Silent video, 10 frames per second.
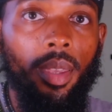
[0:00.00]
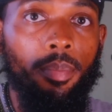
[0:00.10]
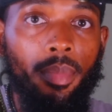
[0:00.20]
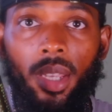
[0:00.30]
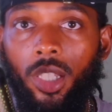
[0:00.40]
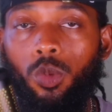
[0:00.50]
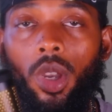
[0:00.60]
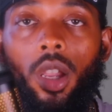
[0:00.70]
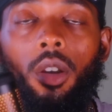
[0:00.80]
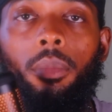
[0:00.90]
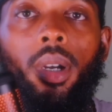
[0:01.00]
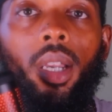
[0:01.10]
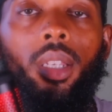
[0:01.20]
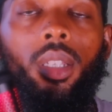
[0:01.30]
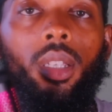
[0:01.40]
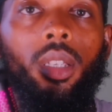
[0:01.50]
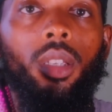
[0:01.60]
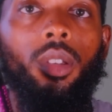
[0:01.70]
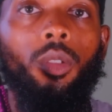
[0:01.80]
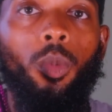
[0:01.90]
Men as well, but
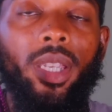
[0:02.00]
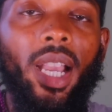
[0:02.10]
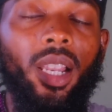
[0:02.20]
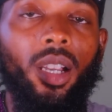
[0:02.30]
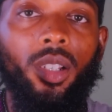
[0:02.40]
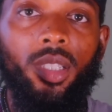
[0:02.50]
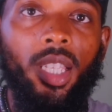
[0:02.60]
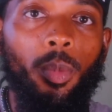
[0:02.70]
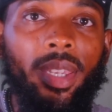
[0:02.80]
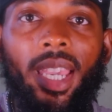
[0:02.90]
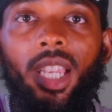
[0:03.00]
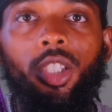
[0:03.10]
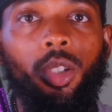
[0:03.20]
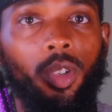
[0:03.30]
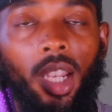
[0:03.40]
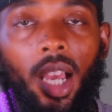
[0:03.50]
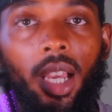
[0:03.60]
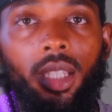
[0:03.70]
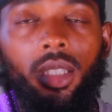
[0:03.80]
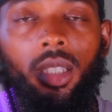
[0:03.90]
we gotta understand we can't
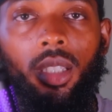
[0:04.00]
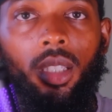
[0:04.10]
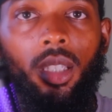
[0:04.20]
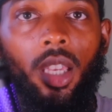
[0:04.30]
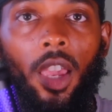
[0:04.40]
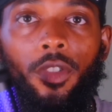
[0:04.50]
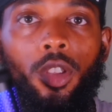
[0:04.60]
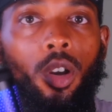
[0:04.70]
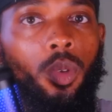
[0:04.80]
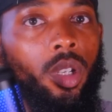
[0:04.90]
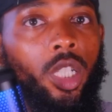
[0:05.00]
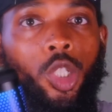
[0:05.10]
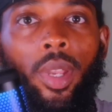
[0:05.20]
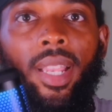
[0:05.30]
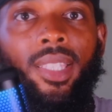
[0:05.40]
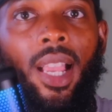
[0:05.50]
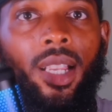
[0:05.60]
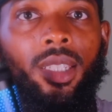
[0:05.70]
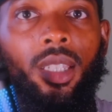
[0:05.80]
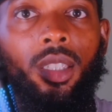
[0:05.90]
generalize. If you don't want to attract
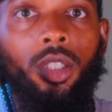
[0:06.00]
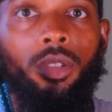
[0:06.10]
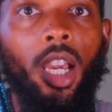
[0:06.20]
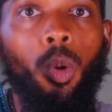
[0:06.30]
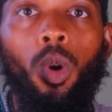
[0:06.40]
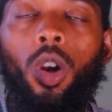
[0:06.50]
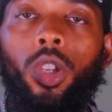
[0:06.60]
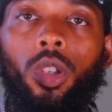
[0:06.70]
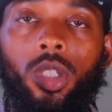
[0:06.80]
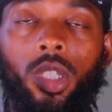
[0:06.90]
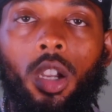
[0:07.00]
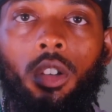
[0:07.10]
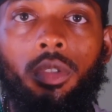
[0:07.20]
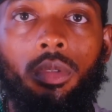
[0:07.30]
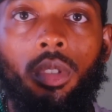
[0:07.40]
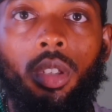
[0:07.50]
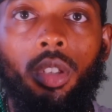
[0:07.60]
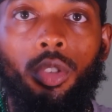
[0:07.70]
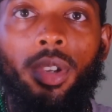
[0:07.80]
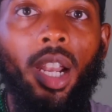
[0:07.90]
toxic, you gotta work on yourself.
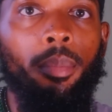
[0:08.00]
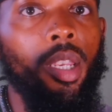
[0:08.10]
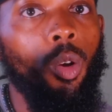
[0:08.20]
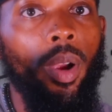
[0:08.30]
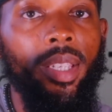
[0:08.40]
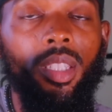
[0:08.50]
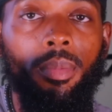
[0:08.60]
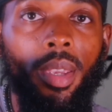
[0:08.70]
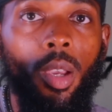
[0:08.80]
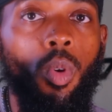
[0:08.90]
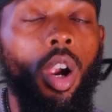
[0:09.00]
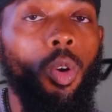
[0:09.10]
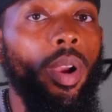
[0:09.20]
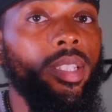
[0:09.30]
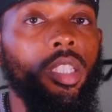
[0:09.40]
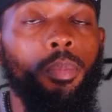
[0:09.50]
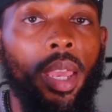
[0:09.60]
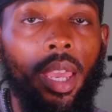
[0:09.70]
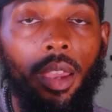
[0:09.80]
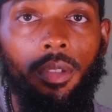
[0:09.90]
You gotta be a righteous man, walk a righteous
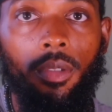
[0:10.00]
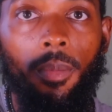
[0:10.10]
path.